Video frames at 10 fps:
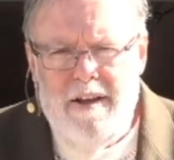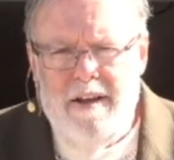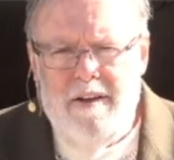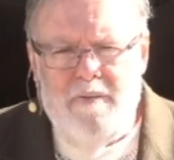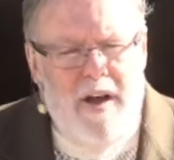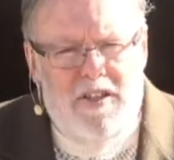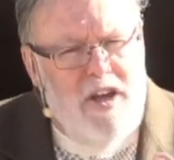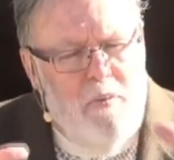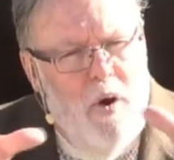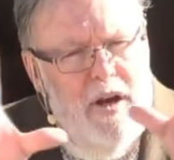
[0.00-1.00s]
Find
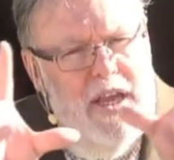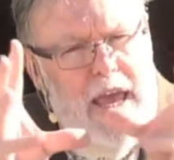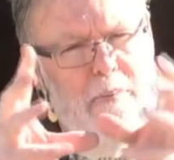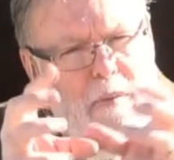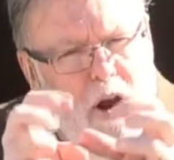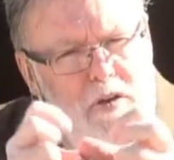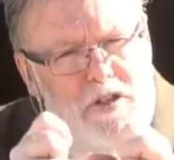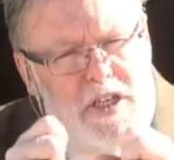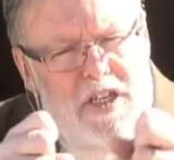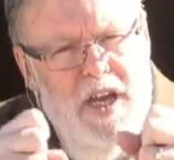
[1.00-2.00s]
somewhere and keep
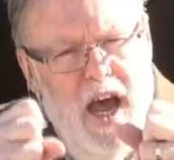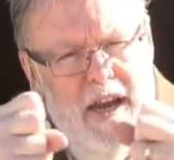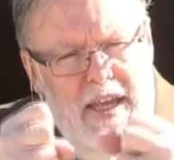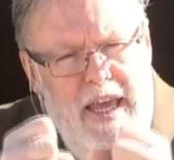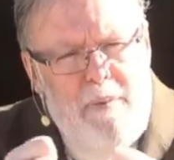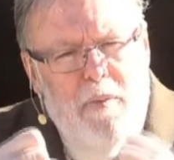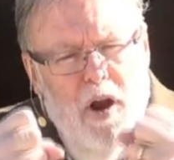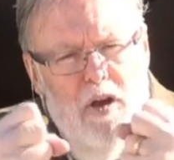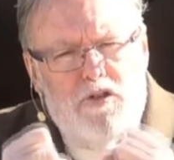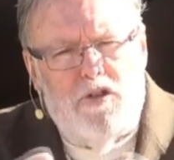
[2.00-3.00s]
closeness to God. Keep
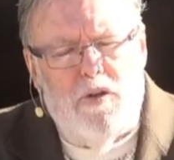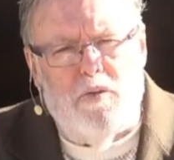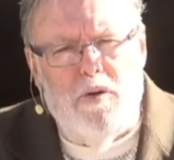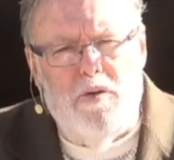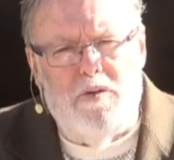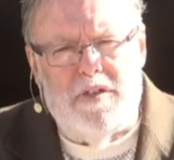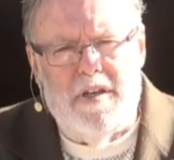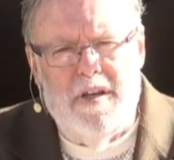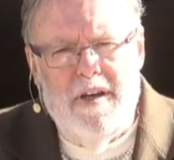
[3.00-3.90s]
close to the roots.